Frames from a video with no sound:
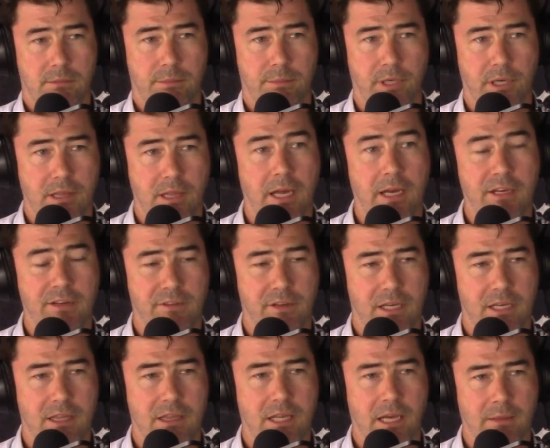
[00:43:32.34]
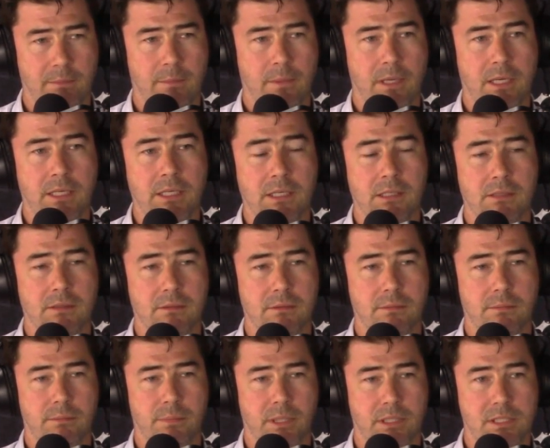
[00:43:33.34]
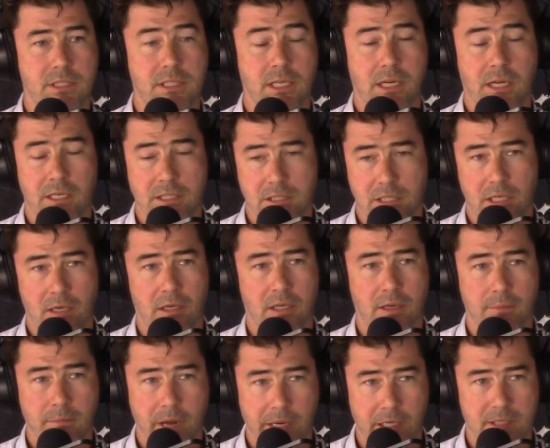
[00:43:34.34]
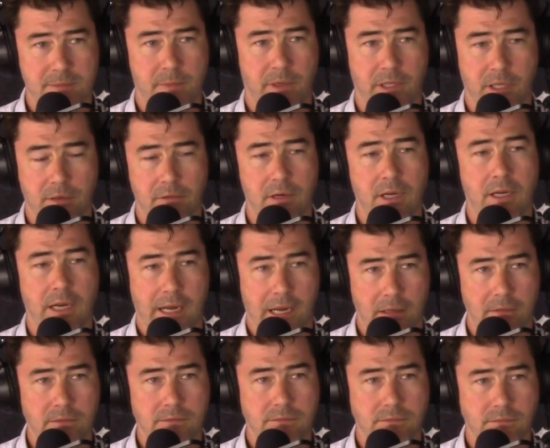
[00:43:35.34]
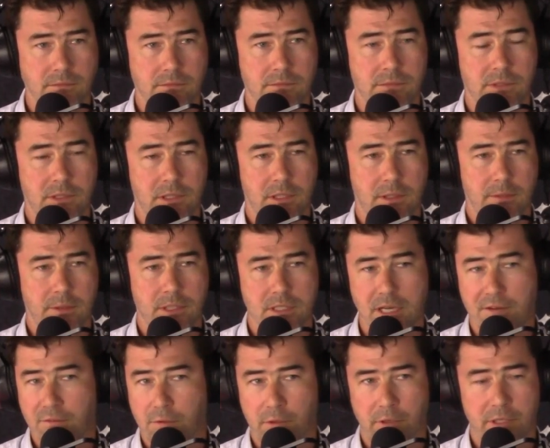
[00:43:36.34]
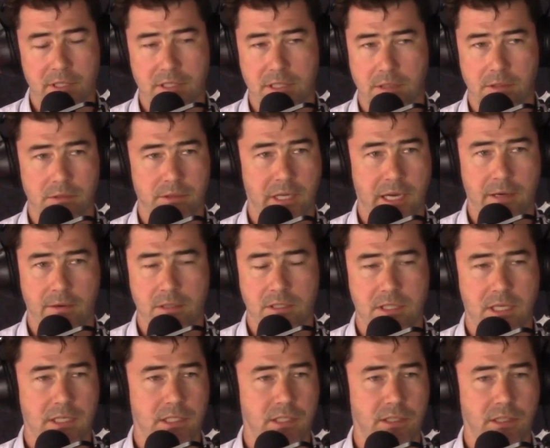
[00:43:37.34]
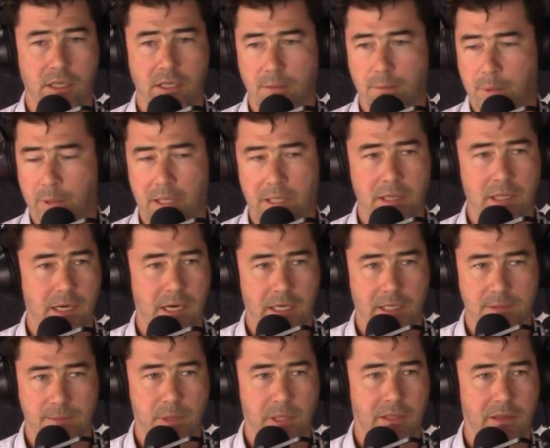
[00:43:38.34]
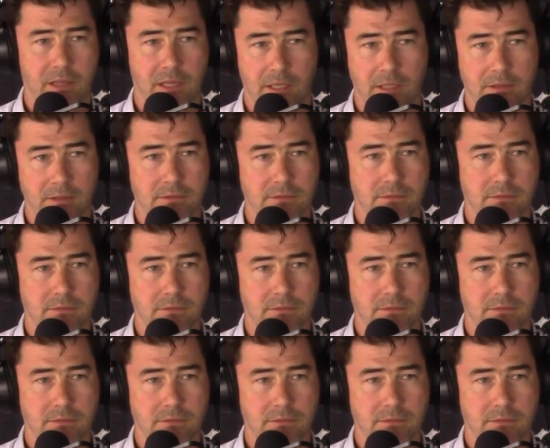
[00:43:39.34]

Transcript: But at the end of it, he thanked me because he said, "Actually, I can manage my career now because everyone until now has said you're going to be the next big thing.